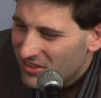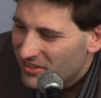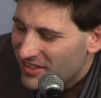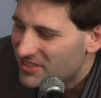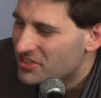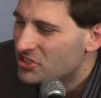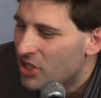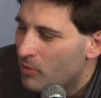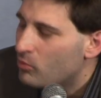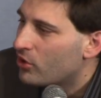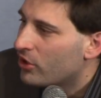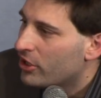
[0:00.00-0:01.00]
that's a
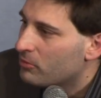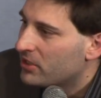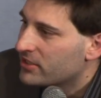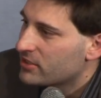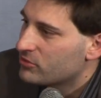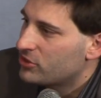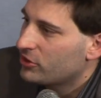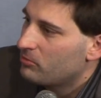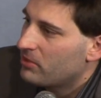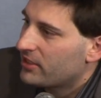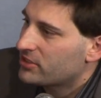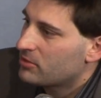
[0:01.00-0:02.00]
dumb word because I was looking
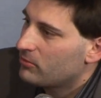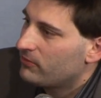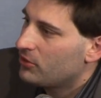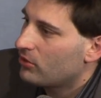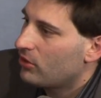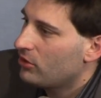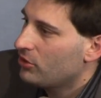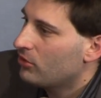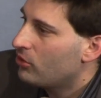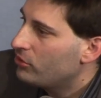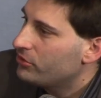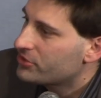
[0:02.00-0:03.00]
back at some of your your
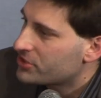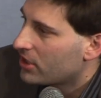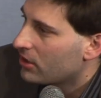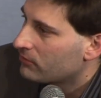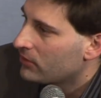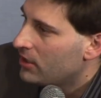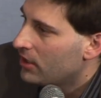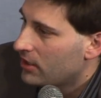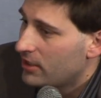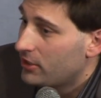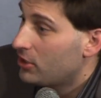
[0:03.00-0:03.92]
older stuff, and not